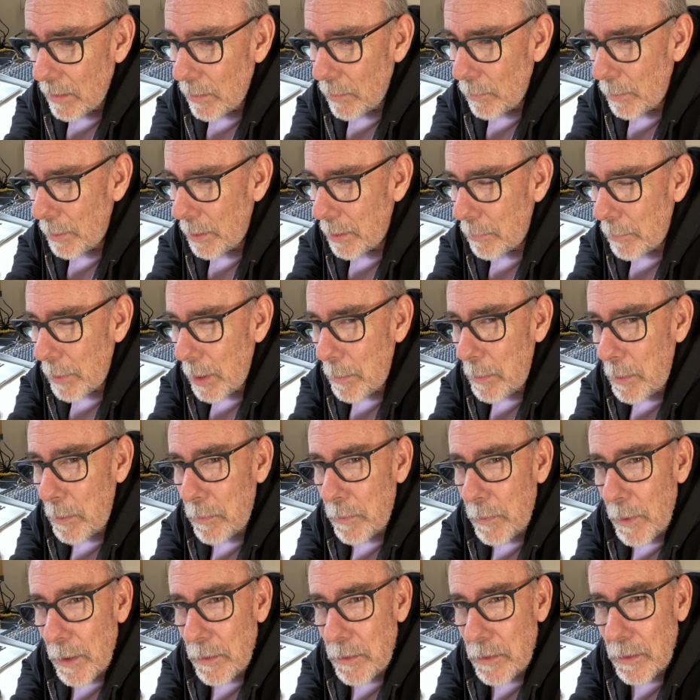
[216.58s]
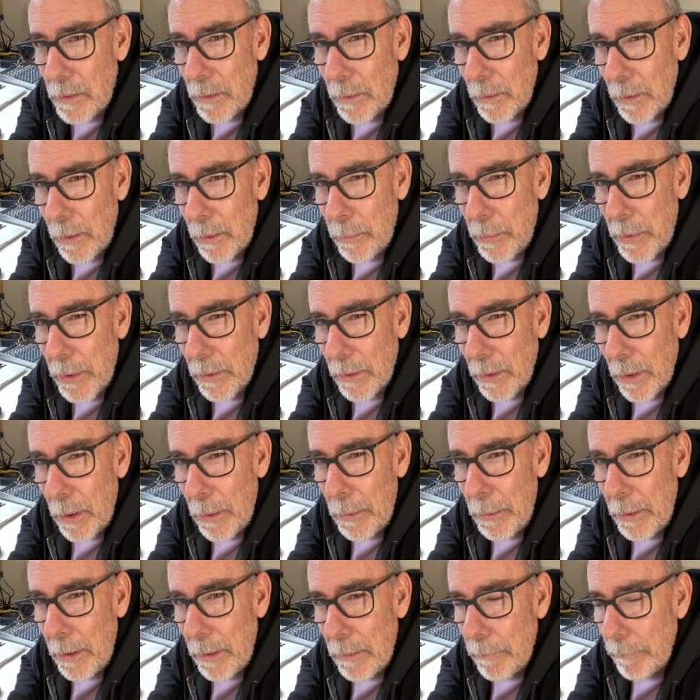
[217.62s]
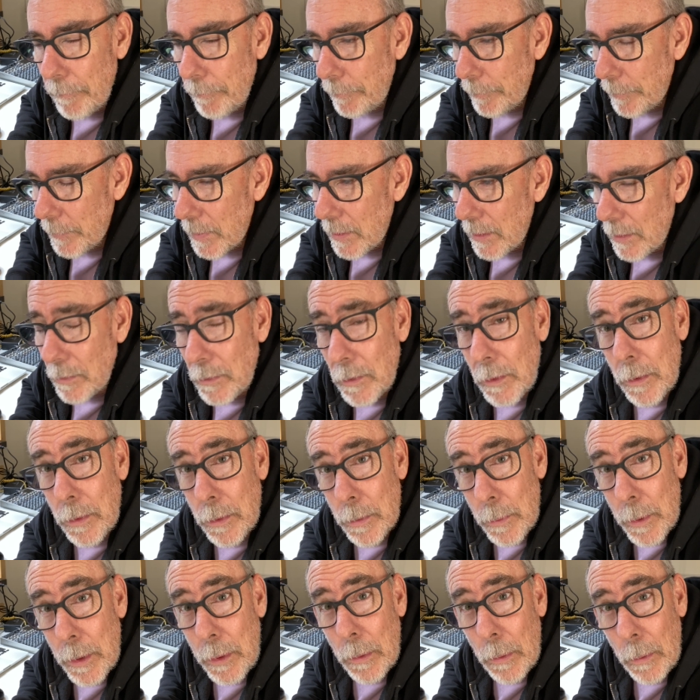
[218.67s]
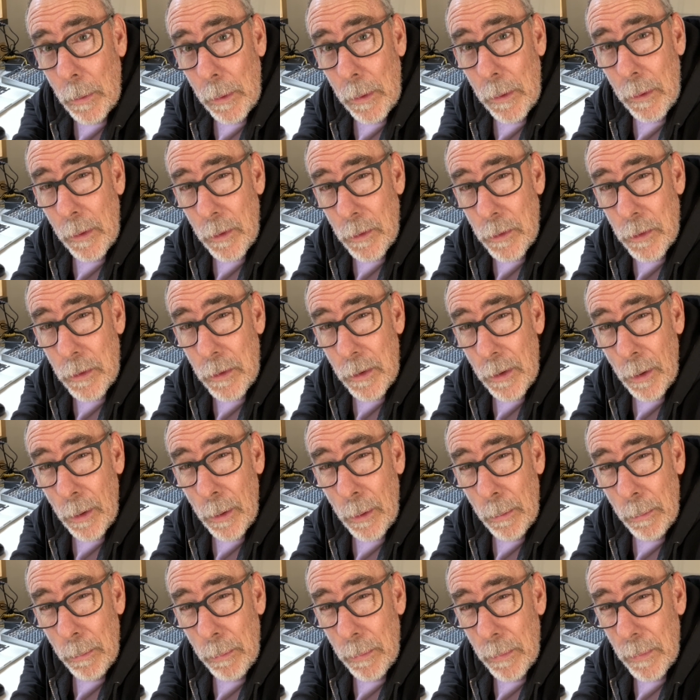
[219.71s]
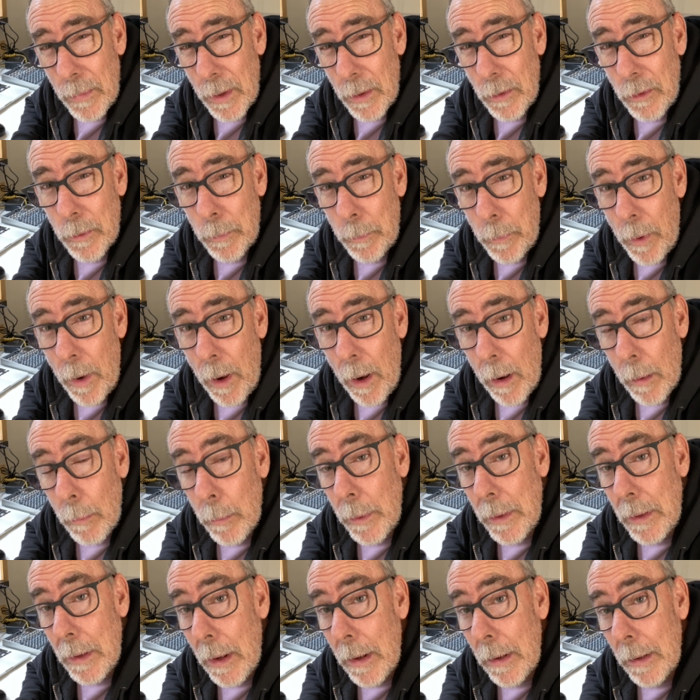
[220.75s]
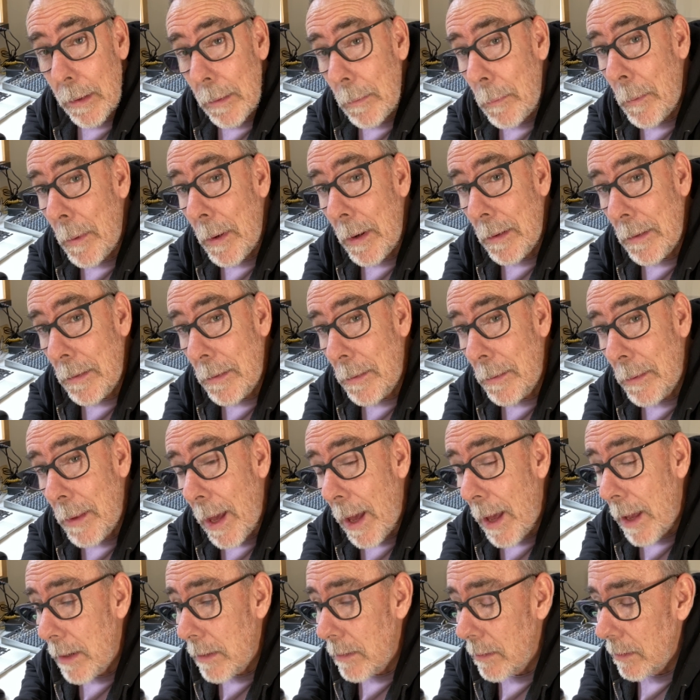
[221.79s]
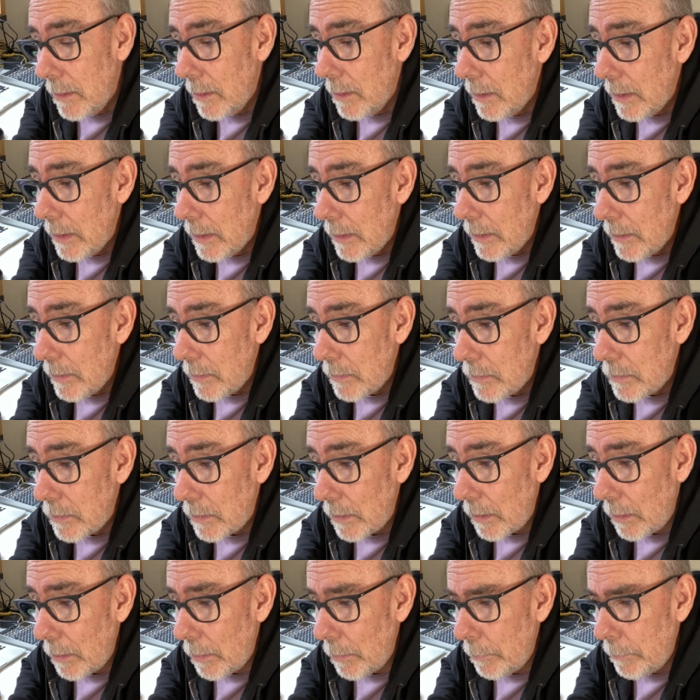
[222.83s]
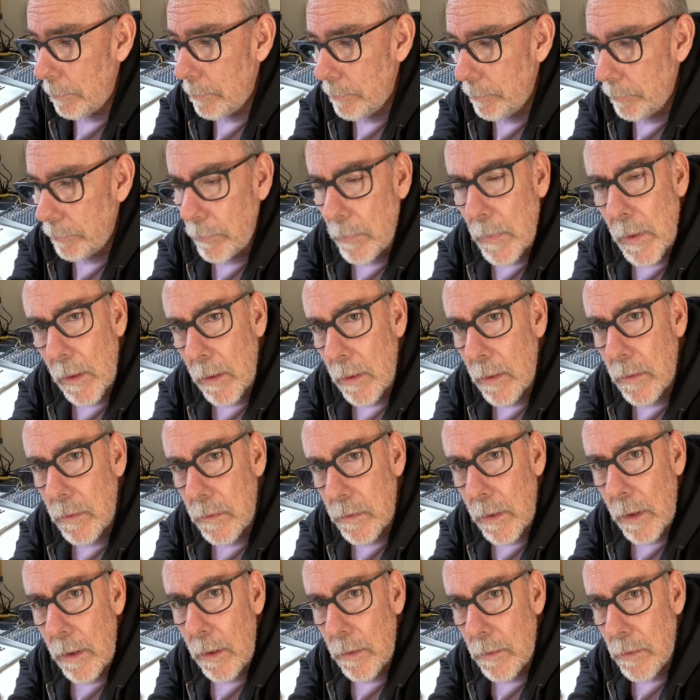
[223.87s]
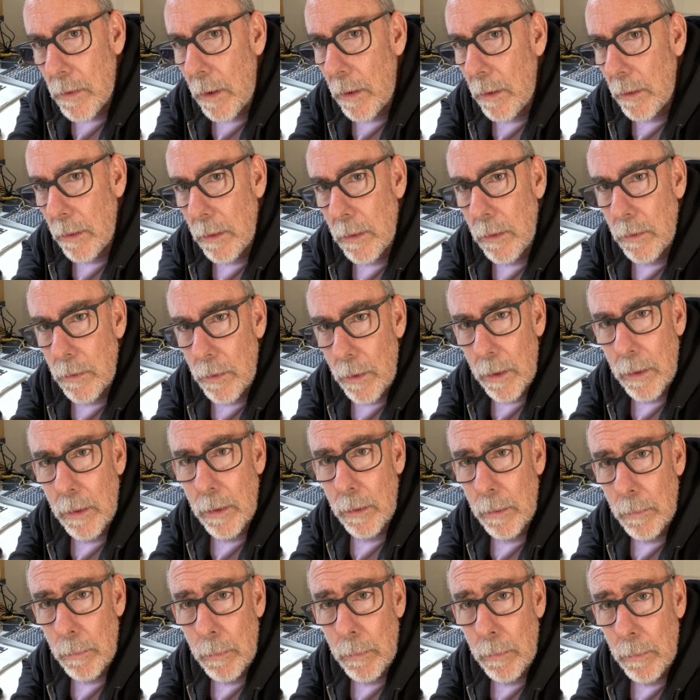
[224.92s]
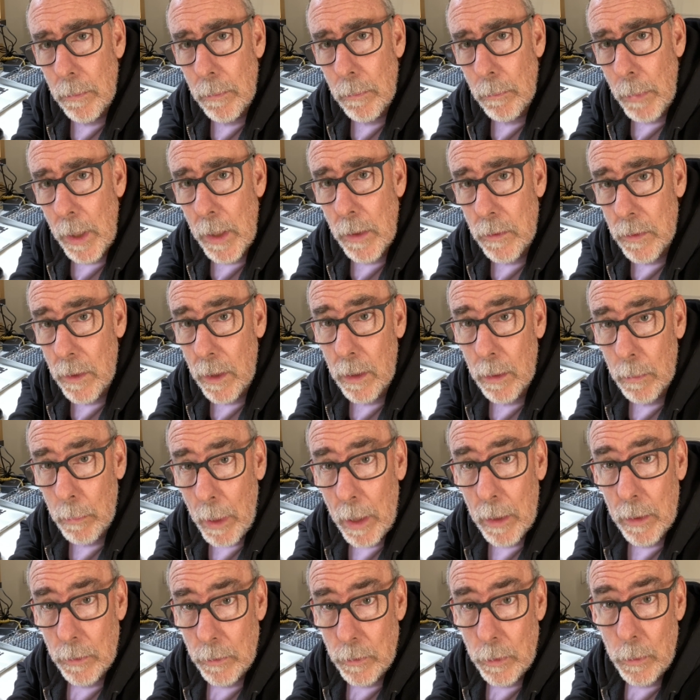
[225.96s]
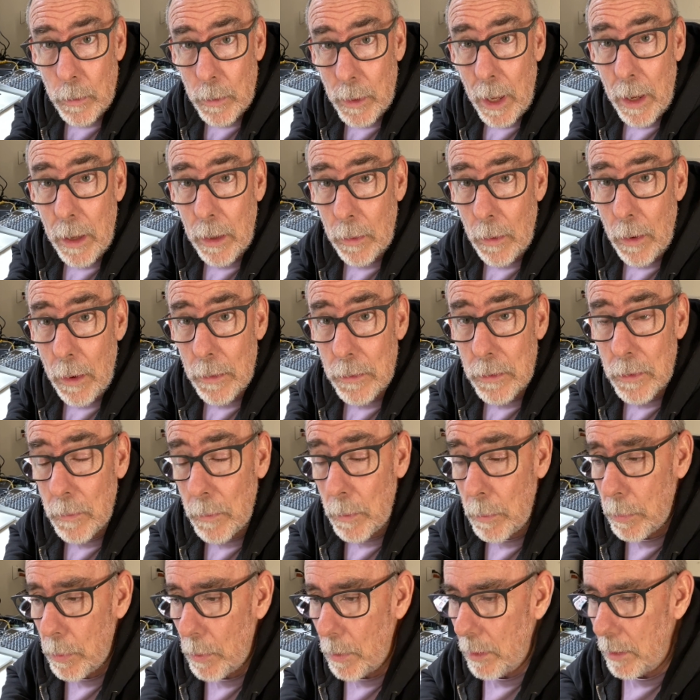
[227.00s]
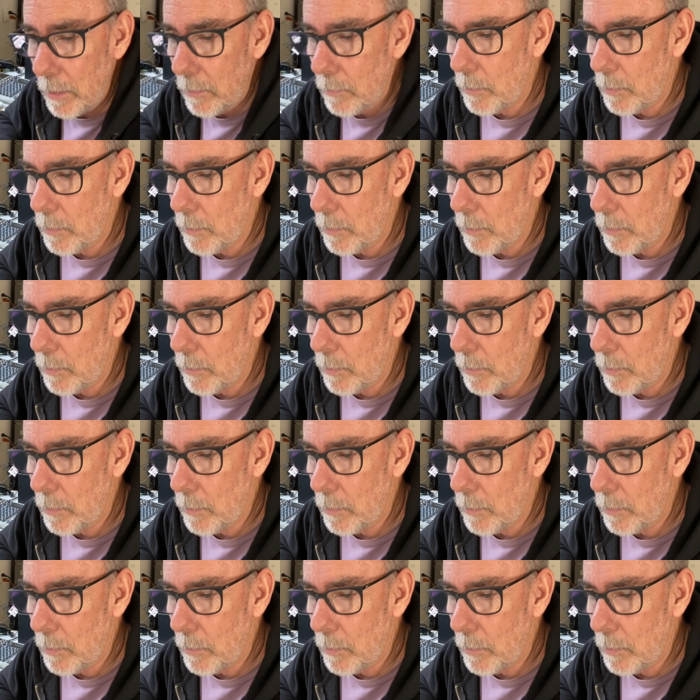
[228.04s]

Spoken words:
You can maybe fudge it a little bit lower. It's a 3/4 inch dome. It's probably not going to want to do that. So I'm going to set our target at trying to maintain about a 2K crossover point.